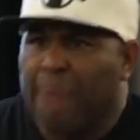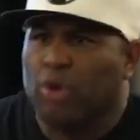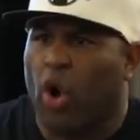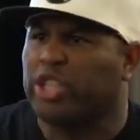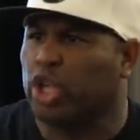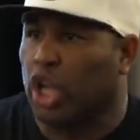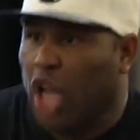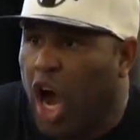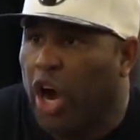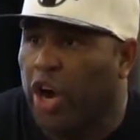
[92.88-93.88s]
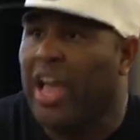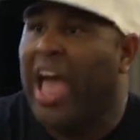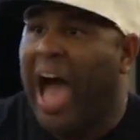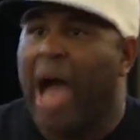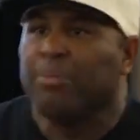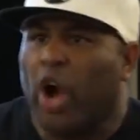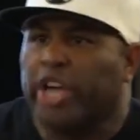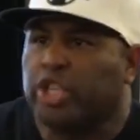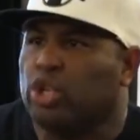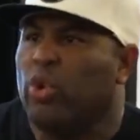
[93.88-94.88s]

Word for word: I'm going to learn. I'm going to